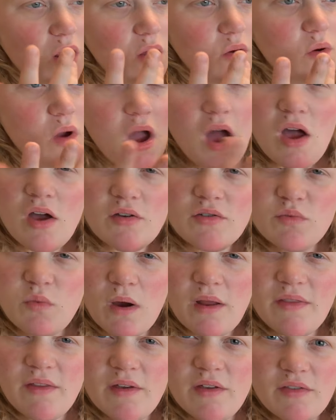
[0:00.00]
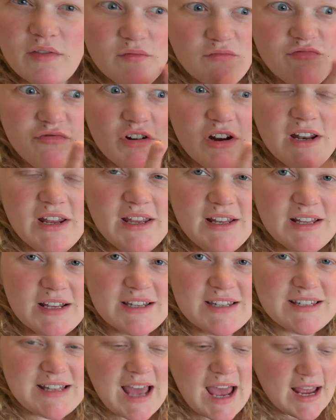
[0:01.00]
know, there's one that really
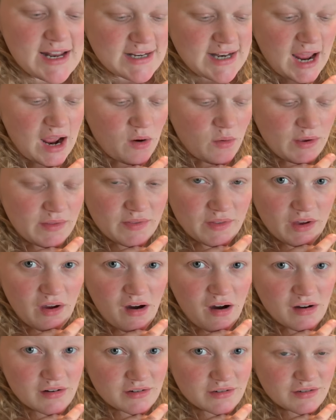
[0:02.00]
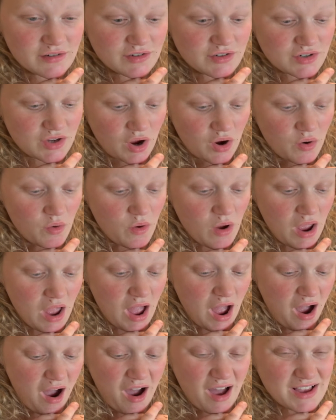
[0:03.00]
does stand out in the garden, so
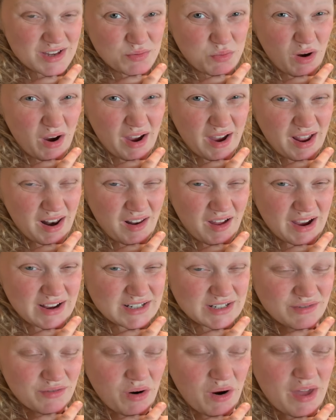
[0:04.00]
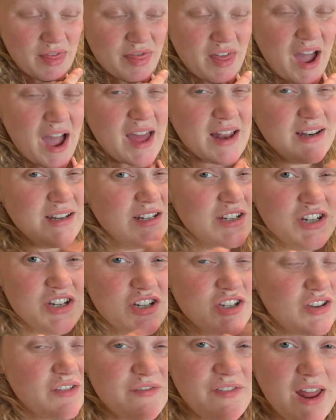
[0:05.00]
that's why I like to grow it. That, and it's
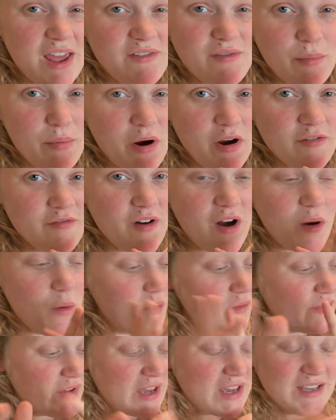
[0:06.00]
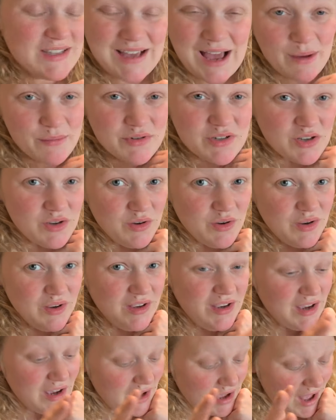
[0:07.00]
just the flavour profile of it is
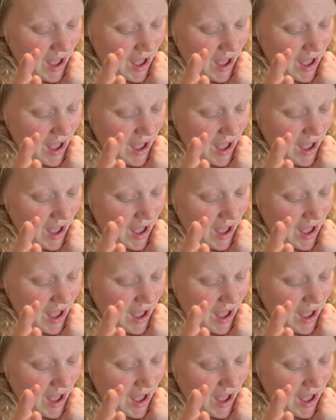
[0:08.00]
absolutely